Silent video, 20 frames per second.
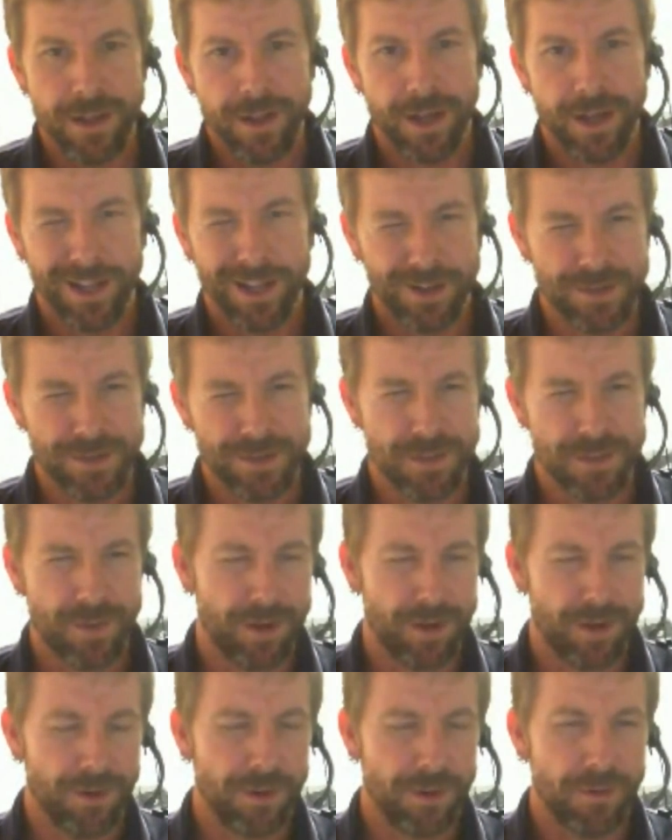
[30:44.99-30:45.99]
Uh, there's some
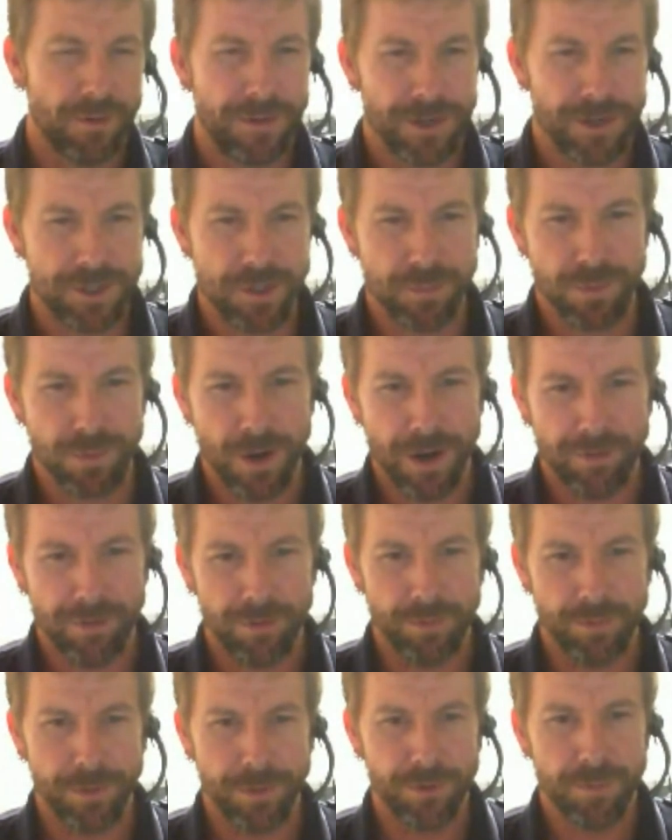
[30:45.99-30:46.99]
other little fish you
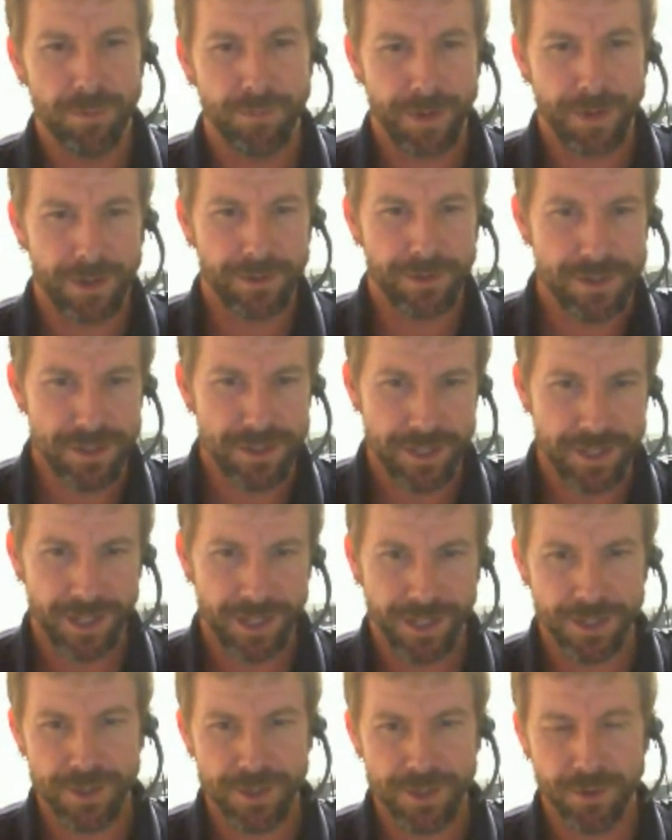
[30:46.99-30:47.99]
probably wouldn't be able to see
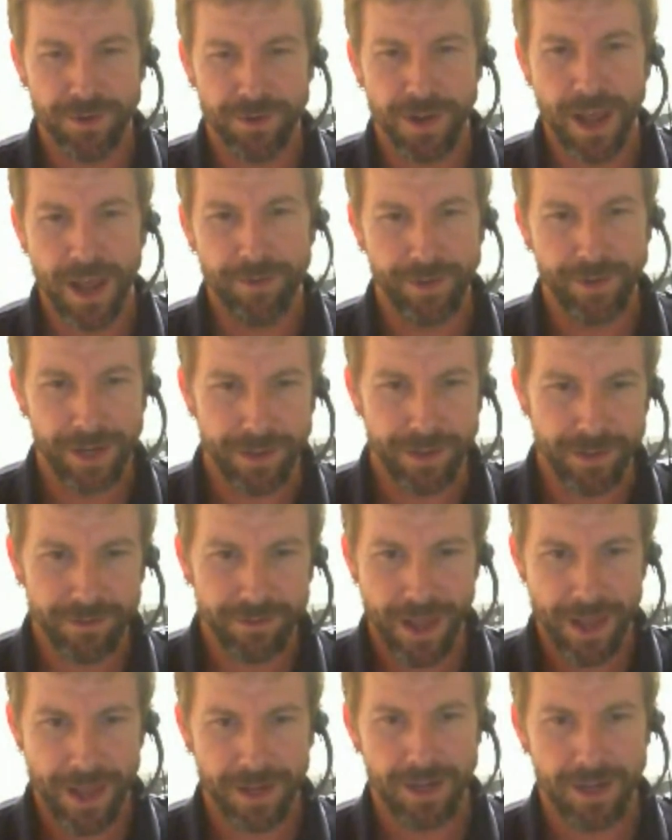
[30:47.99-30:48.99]
unless you were diving in the
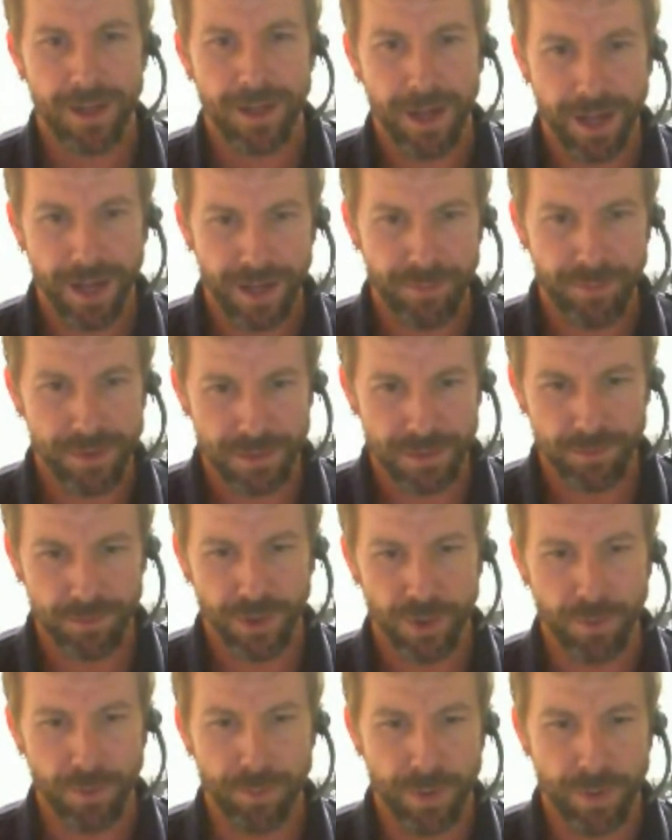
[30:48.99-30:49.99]
tank, uh, but some
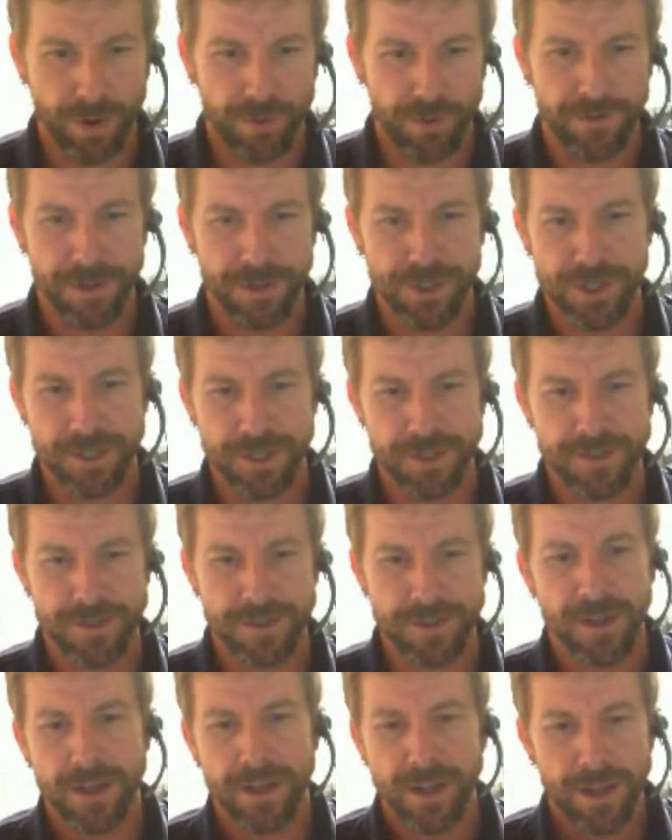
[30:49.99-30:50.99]
little burr
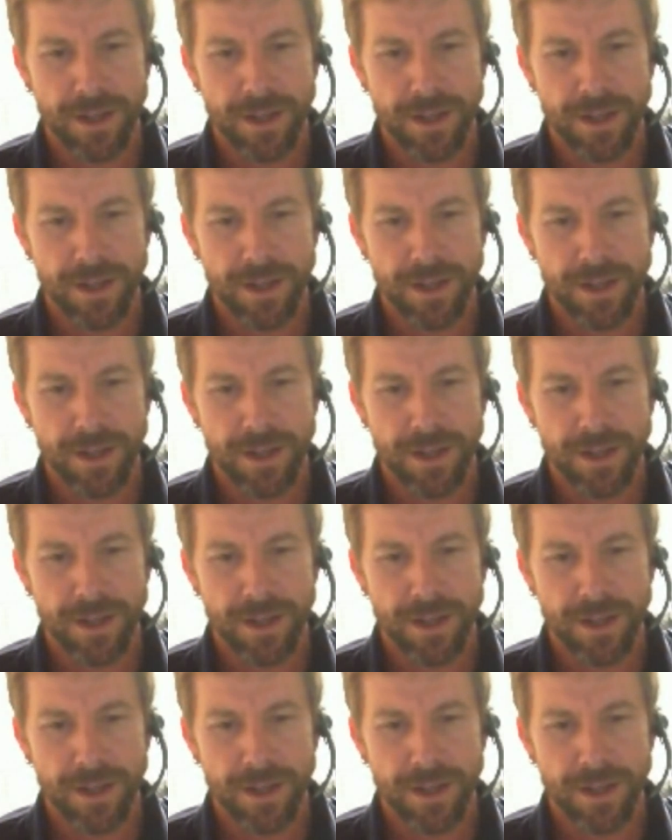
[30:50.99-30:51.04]
fishes.